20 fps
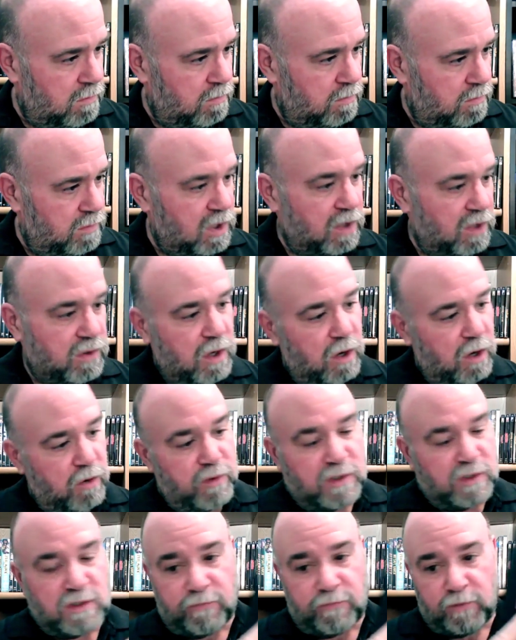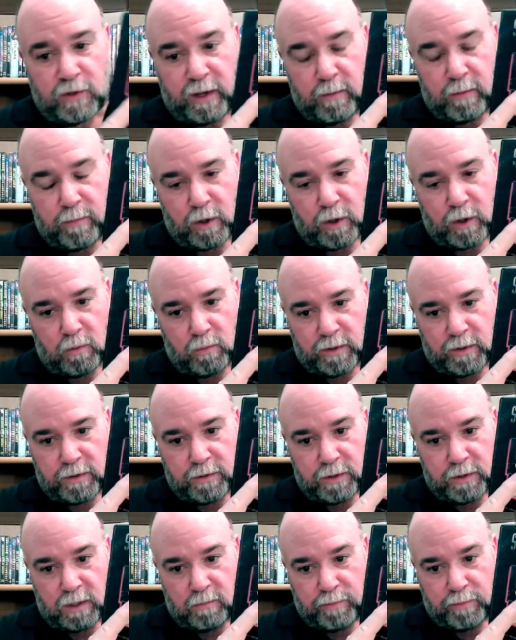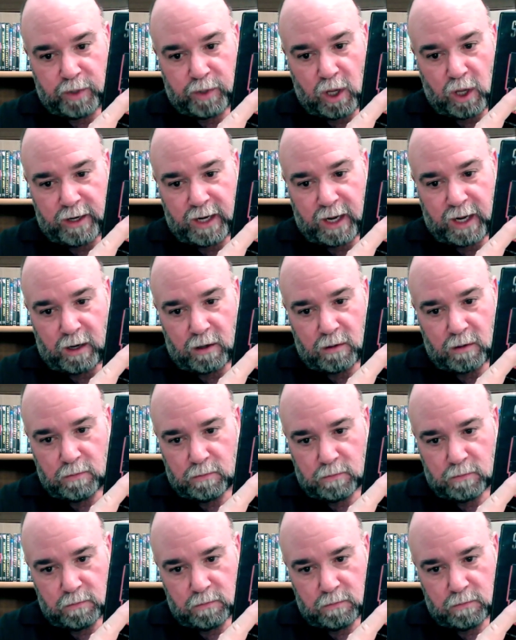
It's also got Christopher Lambert with blonde hair.